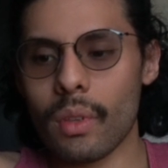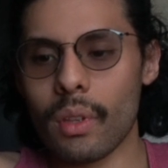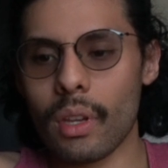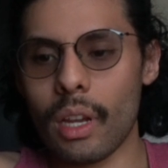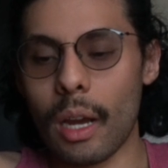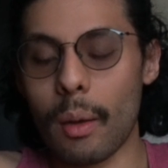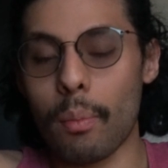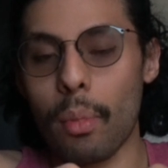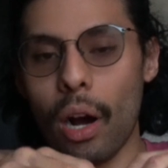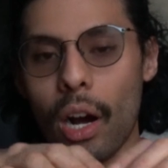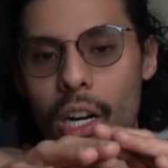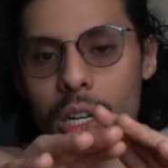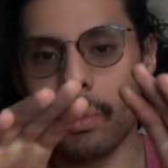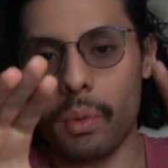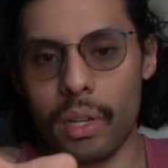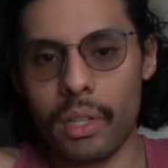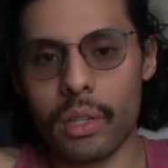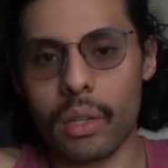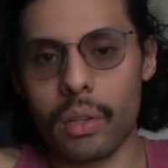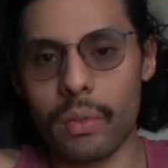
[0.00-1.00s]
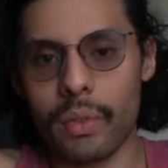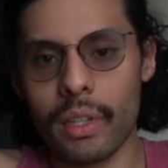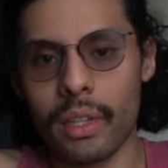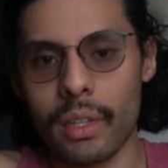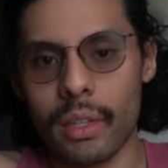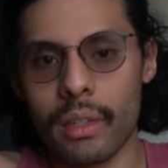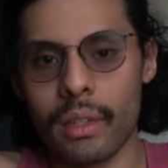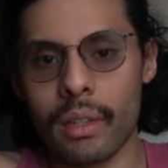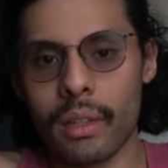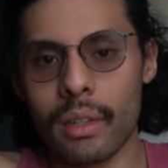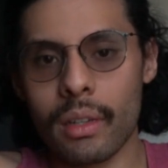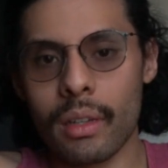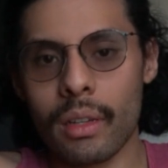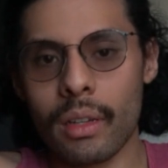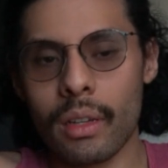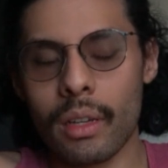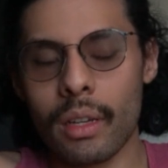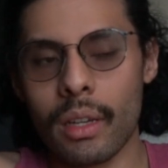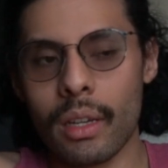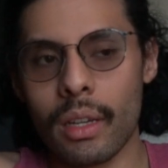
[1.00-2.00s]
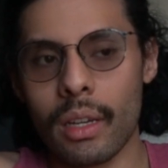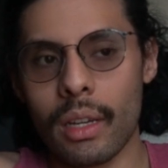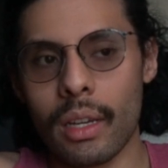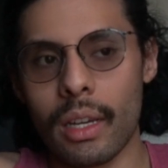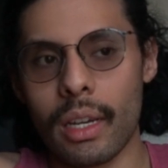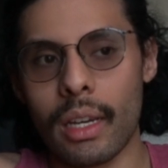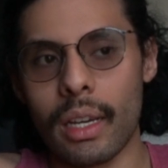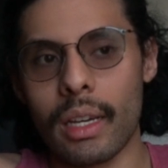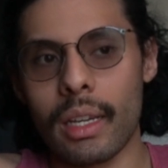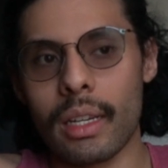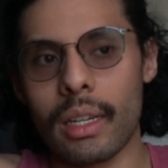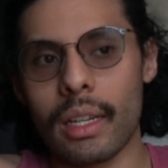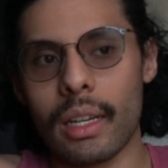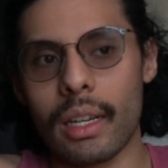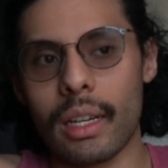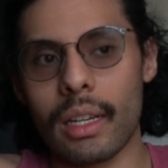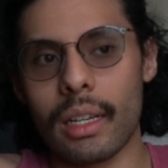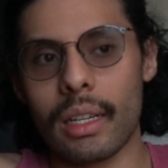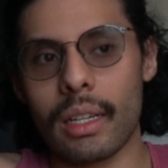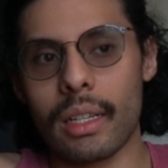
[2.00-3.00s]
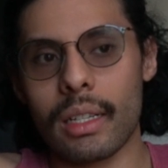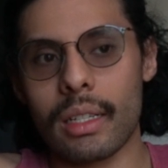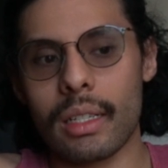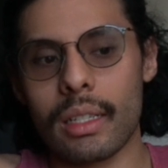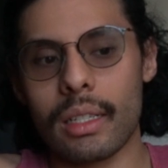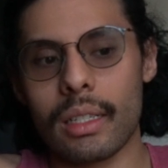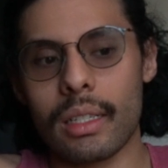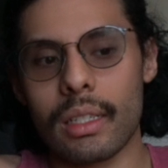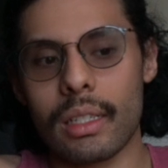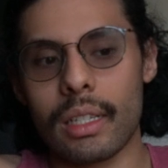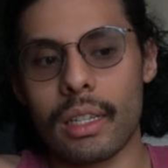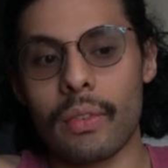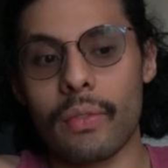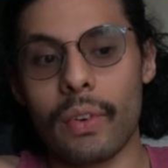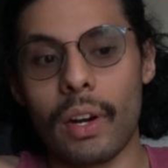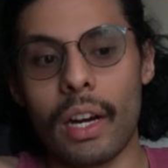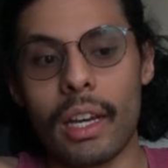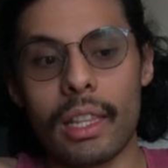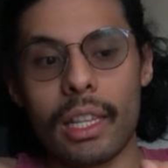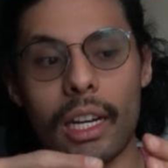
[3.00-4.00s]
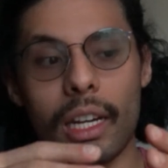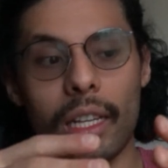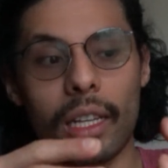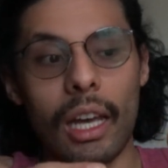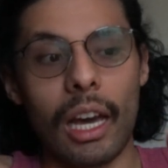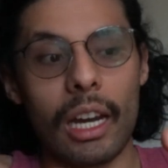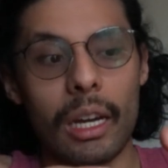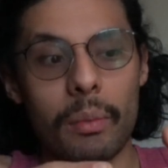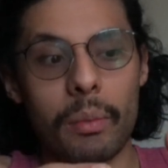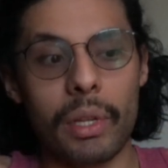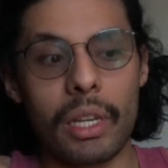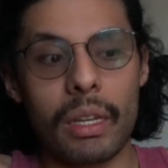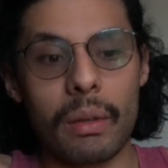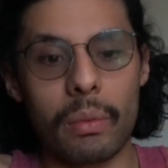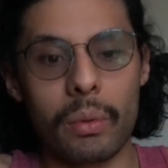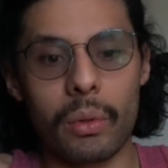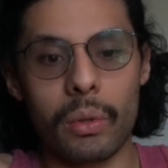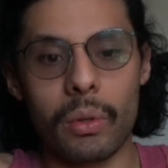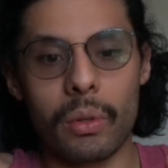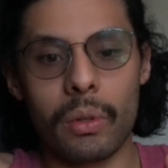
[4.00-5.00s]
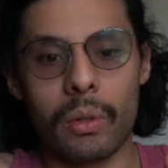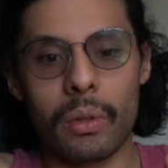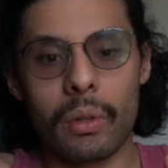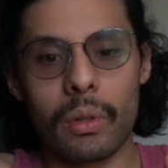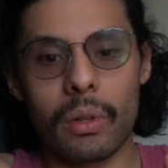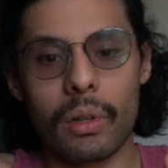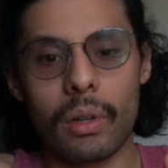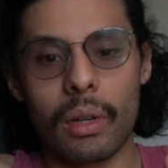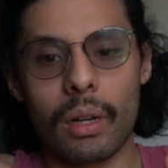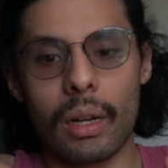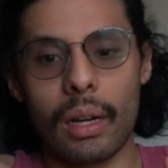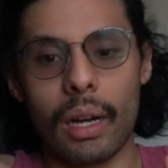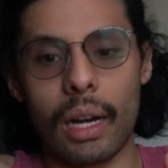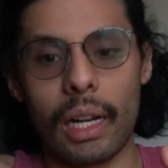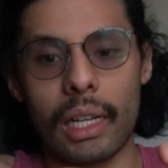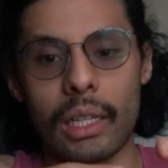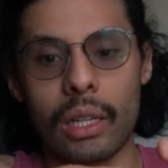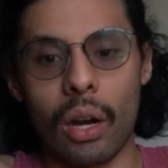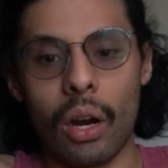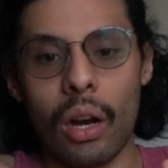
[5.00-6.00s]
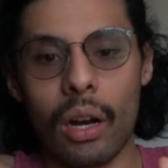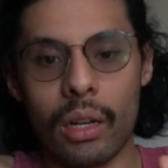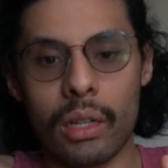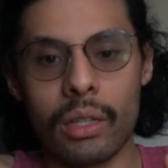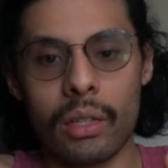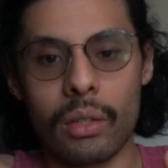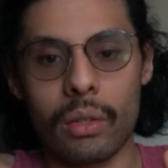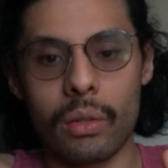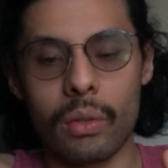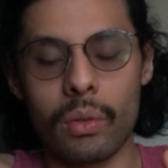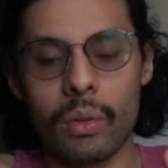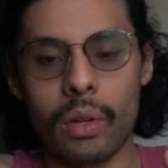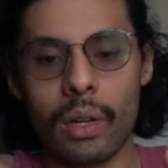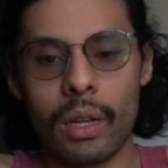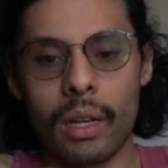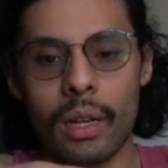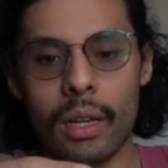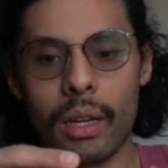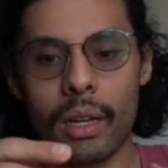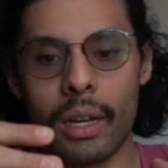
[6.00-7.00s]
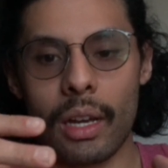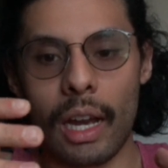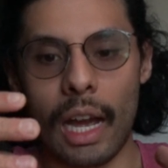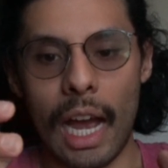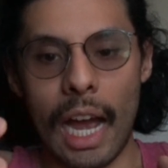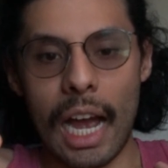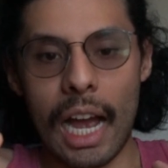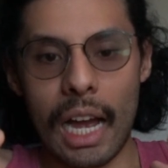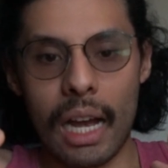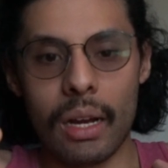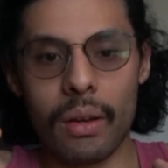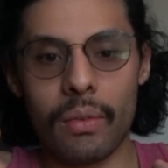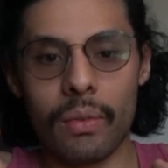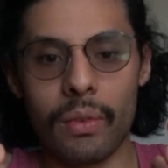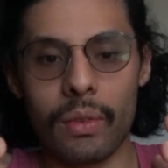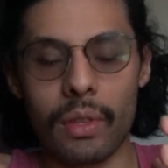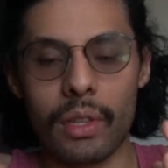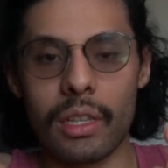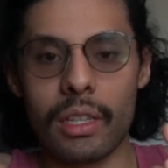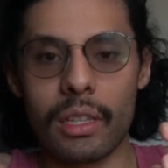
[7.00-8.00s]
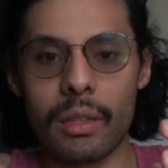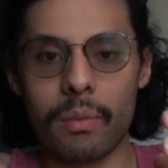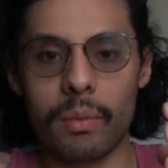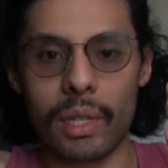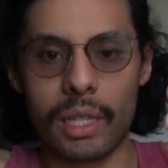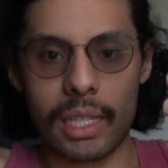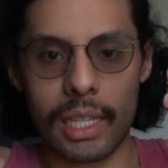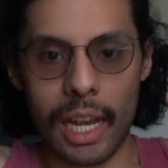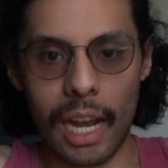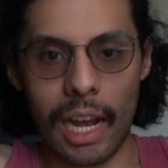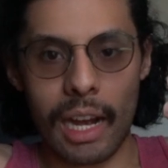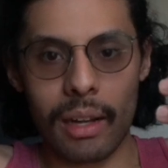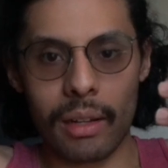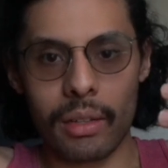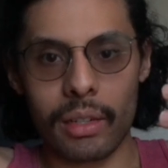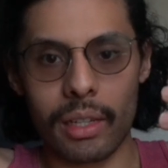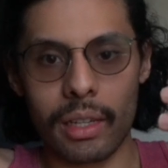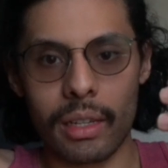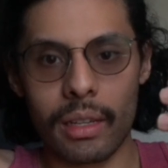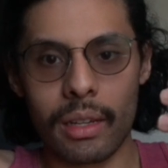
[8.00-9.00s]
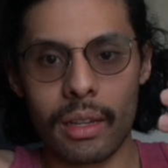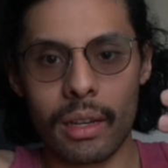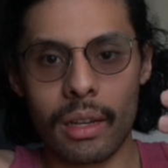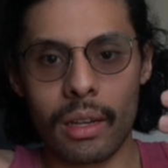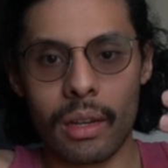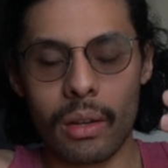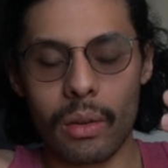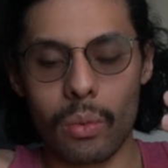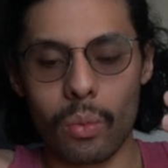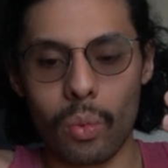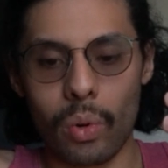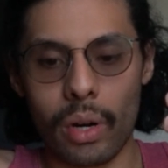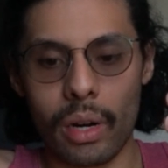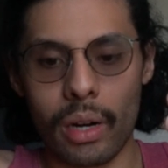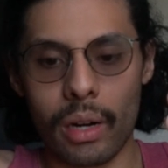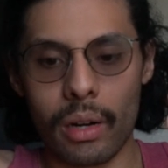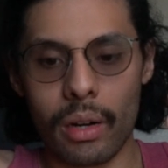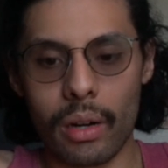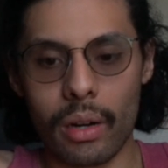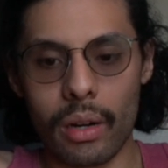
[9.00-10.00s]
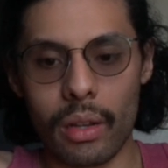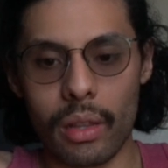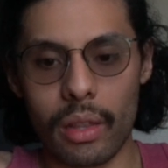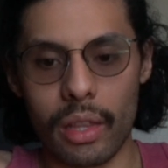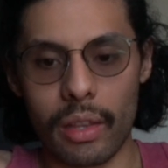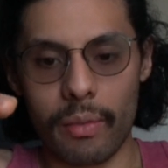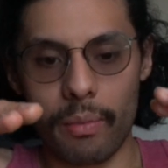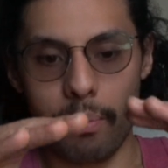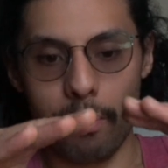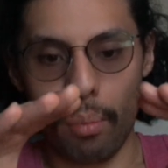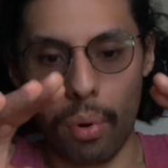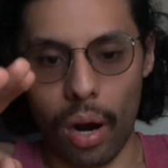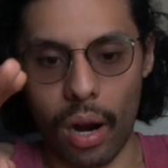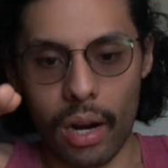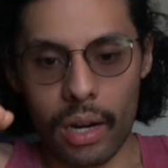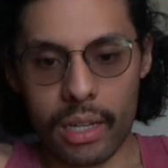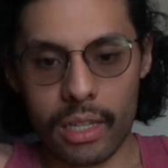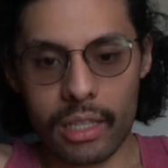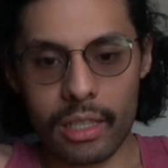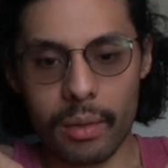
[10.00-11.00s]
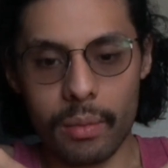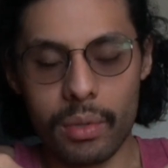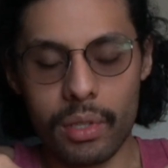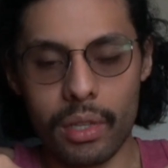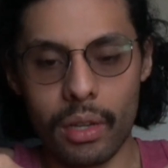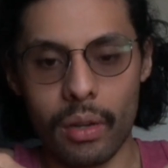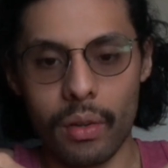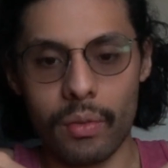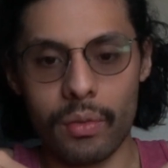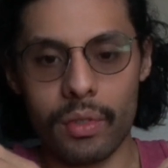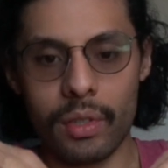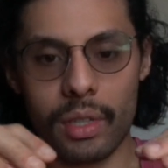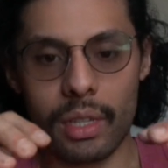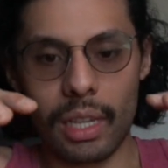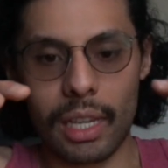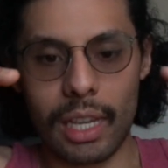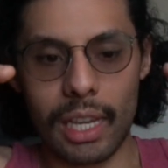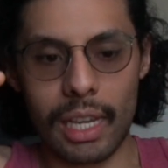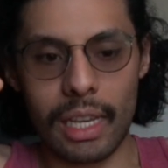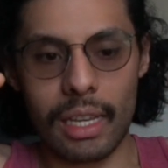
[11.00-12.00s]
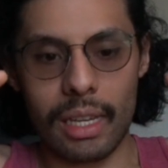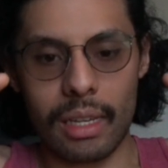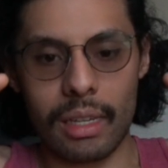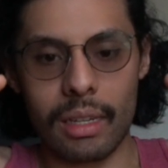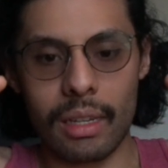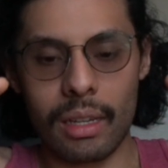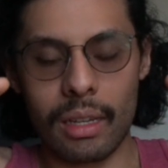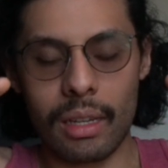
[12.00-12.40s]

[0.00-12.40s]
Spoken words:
I boxed myself in. And I find that a lot of people I talk to have this mentality where they've boxed themselves in.